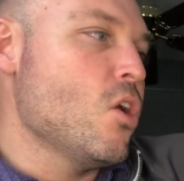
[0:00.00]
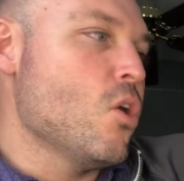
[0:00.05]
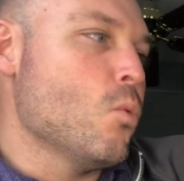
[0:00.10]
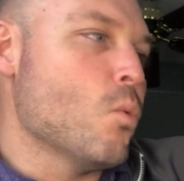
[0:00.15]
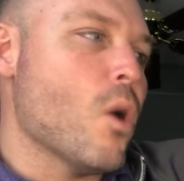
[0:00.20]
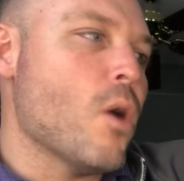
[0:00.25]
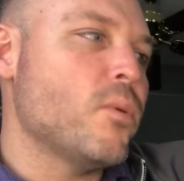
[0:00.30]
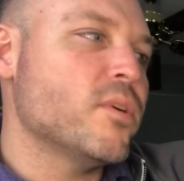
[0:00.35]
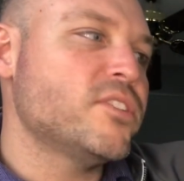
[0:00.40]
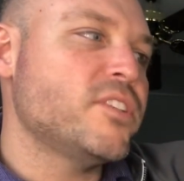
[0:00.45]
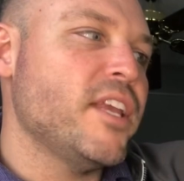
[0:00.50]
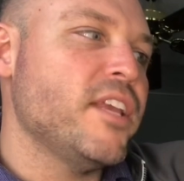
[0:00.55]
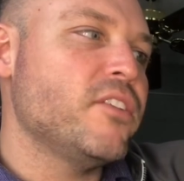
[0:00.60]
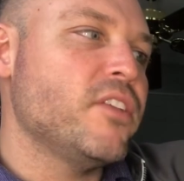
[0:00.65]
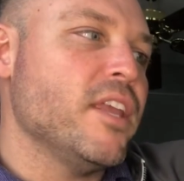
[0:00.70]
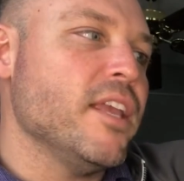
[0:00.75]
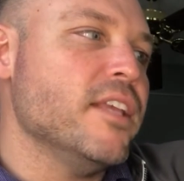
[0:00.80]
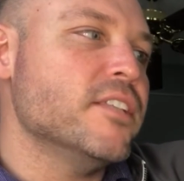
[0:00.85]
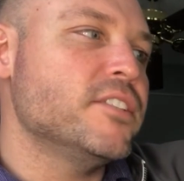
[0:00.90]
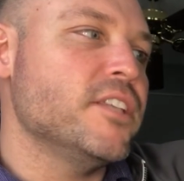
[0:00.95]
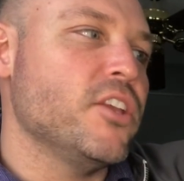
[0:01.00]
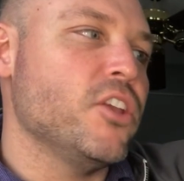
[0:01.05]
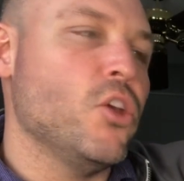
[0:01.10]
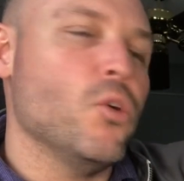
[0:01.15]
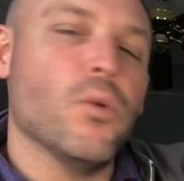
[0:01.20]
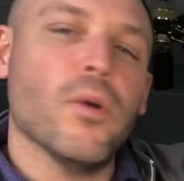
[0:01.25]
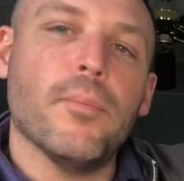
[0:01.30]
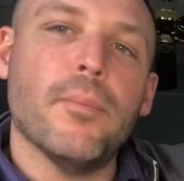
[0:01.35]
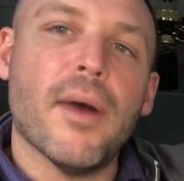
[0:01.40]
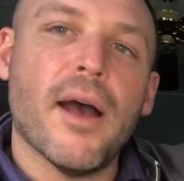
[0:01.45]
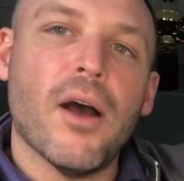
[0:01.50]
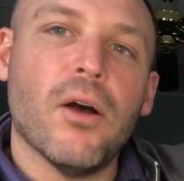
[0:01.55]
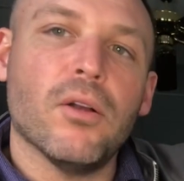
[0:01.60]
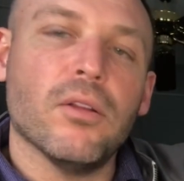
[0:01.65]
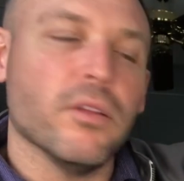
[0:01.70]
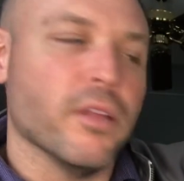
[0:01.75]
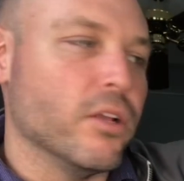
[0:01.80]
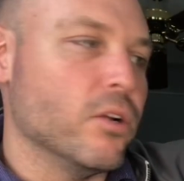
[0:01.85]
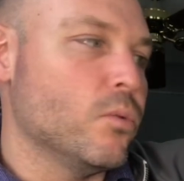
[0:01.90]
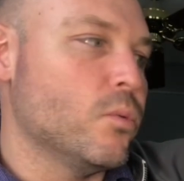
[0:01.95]
"What was he teasing you
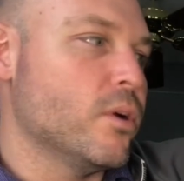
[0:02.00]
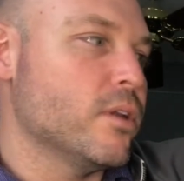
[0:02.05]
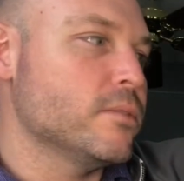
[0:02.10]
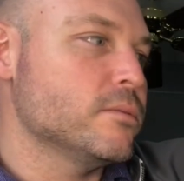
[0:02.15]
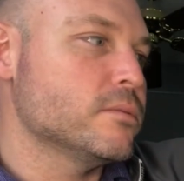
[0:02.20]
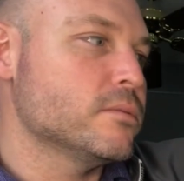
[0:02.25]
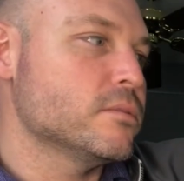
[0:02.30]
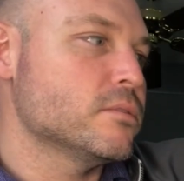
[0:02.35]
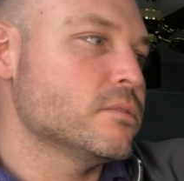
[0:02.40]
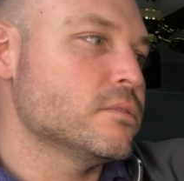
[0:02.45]
about, little one?"